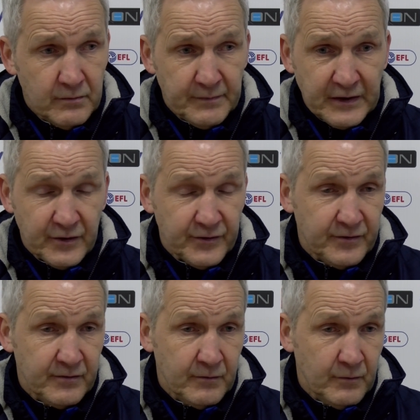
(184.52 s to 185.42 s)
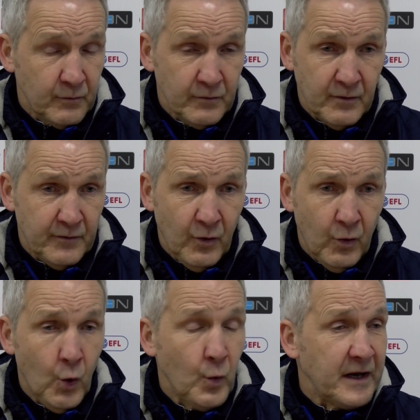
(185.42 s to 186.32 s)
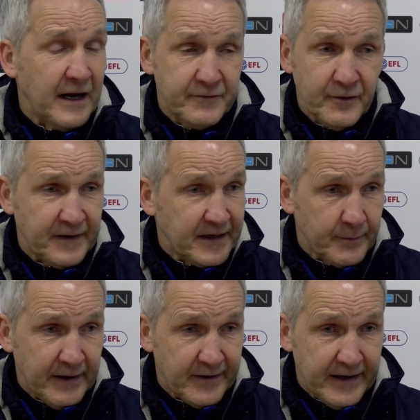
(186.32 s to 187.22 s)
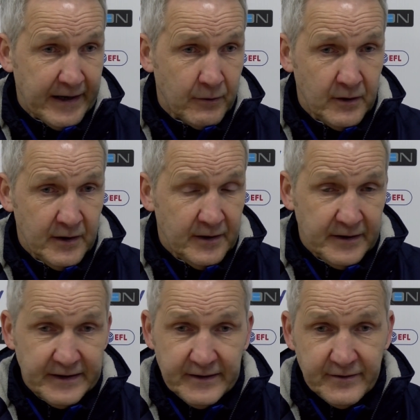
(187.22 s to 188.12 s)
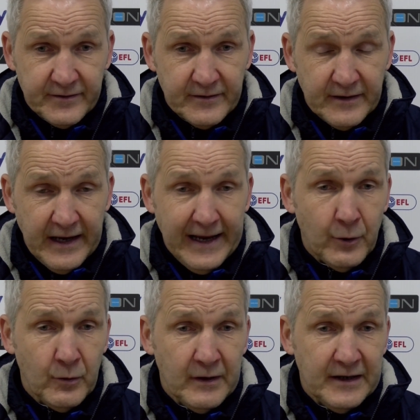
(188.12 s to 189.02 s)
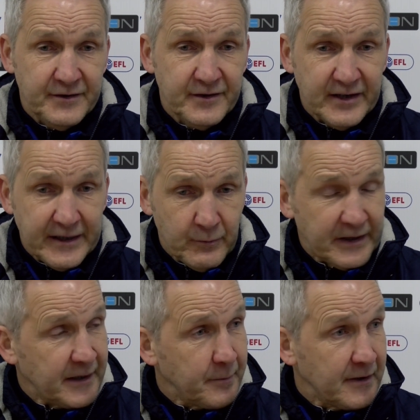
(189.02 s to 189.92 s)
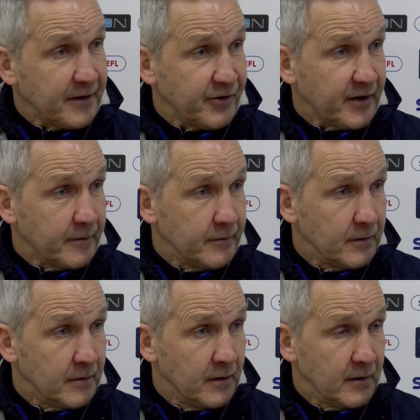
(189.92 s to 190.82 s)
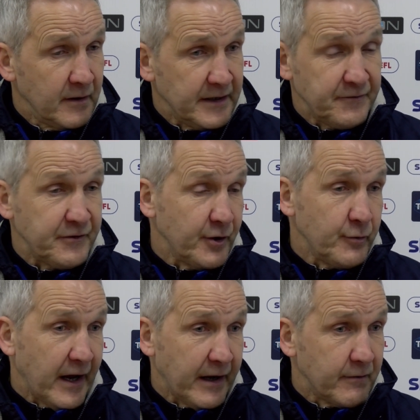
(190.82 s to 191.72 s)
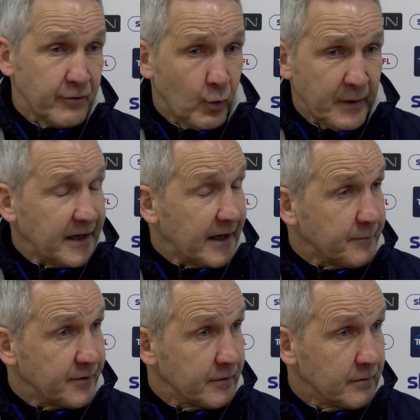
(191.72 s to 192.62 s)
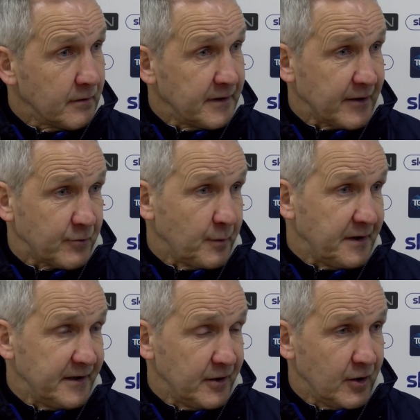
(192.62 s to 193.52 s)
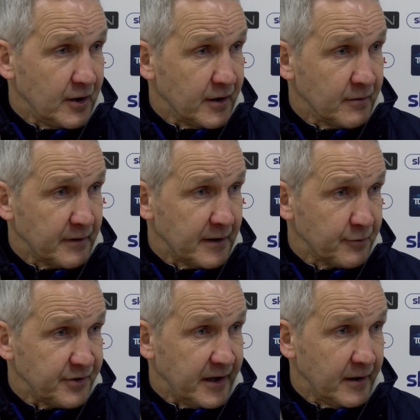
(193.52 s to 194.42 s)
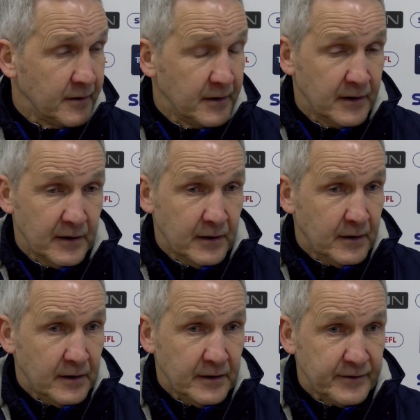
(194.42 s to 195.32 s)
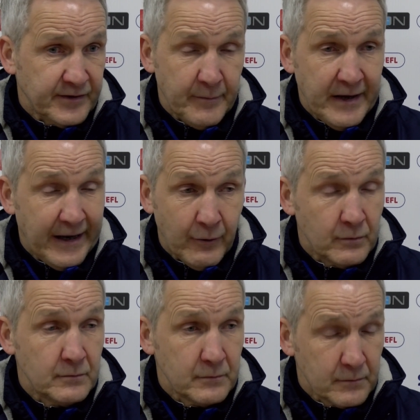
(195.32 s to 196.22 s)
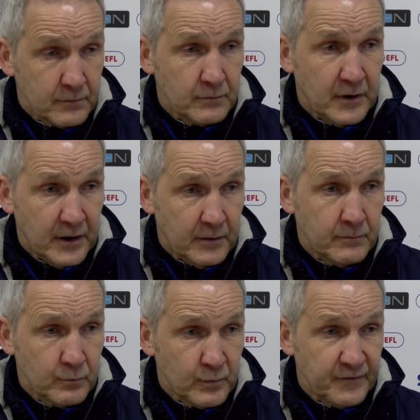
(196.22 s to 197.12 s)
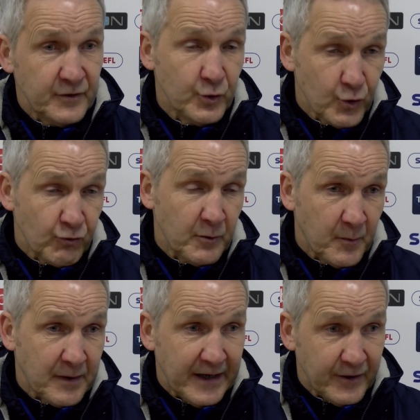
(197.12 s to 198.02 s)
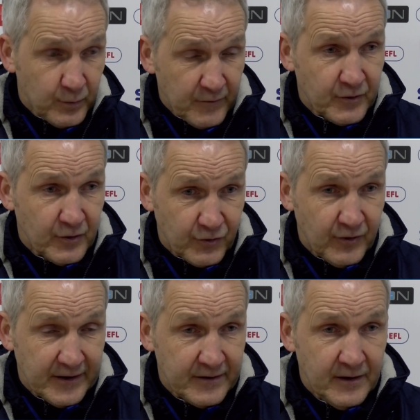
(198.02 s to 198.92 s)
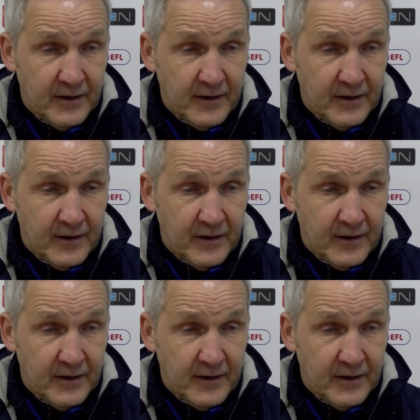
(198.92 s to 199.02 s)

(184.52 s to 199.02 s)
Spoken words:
because all we have to think about now is how, as a team, we keep a clean sheet. And if you do that, you'll win games. And that's what we did earlier when I was here. Somehow, with a new group of players, we've got to try and